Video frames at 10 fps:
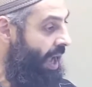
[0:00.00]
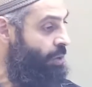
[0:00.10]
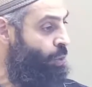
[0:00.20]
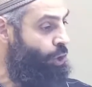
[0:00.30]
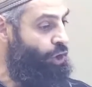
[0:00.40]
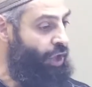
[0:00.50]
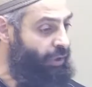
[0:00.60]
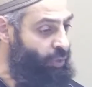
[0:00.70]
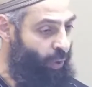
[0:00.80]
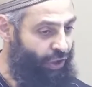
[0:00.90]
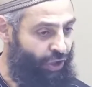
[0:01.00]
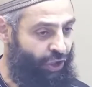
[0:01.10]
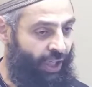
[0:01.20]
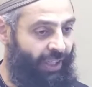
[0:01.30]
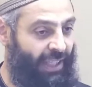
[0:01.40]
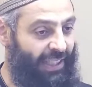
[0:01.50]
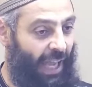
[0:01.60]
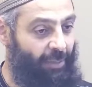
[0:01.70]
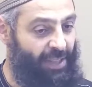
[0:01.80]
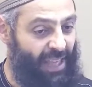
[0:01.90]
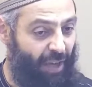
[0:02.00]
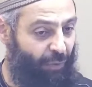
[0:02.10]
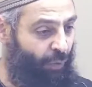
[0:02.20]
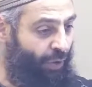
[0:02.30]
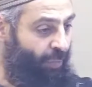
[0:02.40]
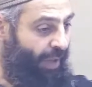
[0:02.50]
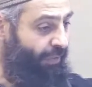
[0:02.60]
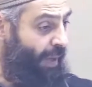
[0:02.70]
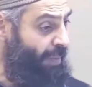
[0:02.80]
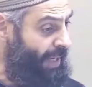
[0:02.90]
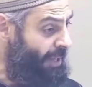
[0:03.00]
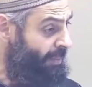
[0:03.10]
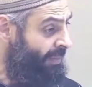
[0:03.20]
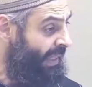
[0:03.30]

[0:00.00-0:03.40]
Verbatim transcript: I would not wish that I'm safe with my family